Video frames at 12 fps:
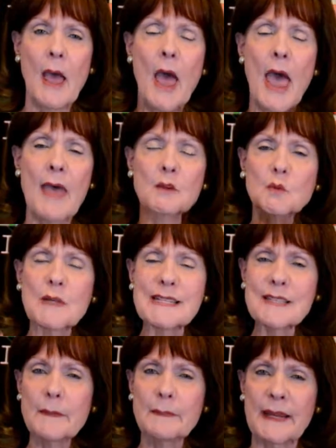And the
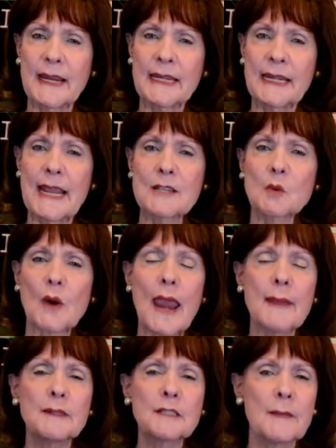reason being is we're
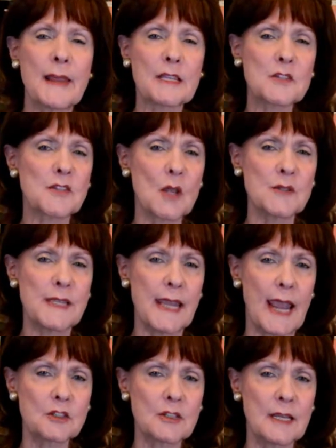able to make
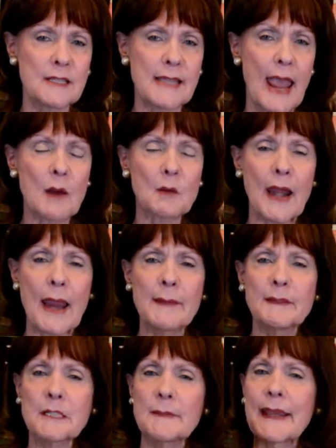associations and we're
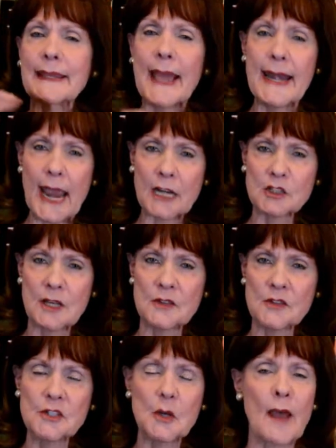able to make
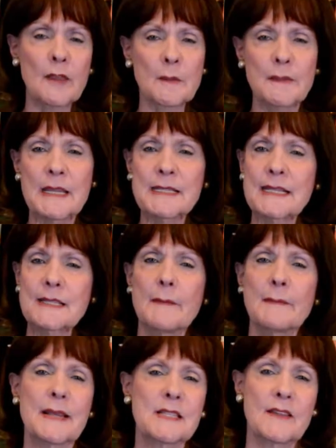connections to other pieces
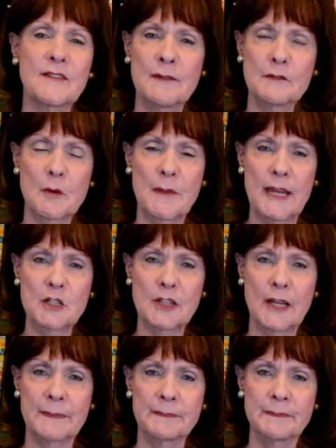and bits of
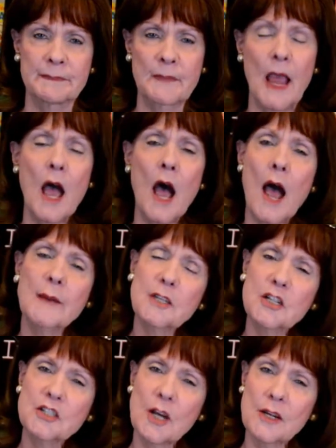information. I'm
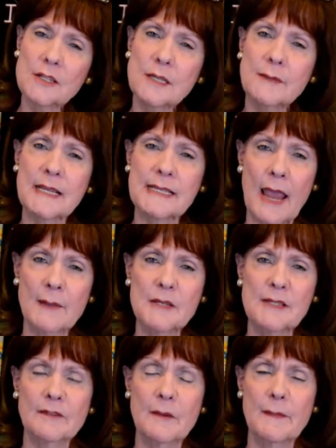going to show you some
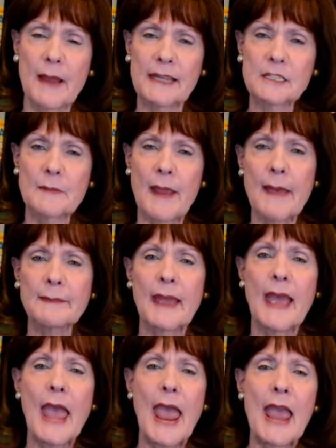examples of a mind map,
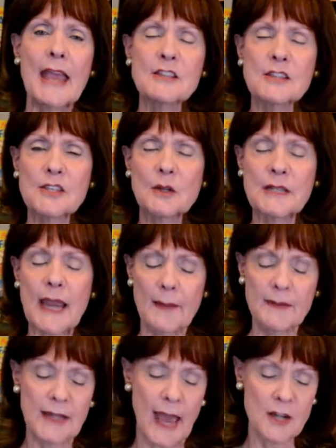and so to
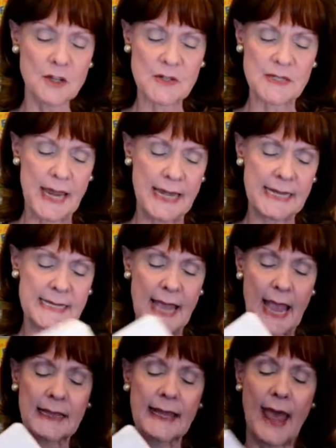help you to understand
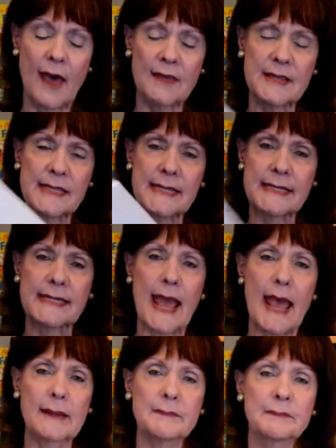exactly how this is
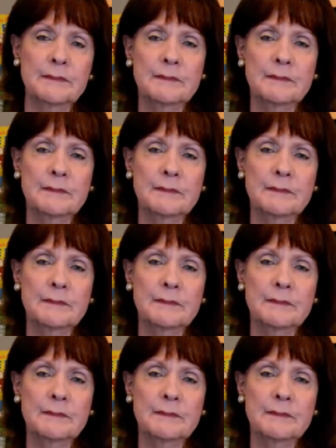done.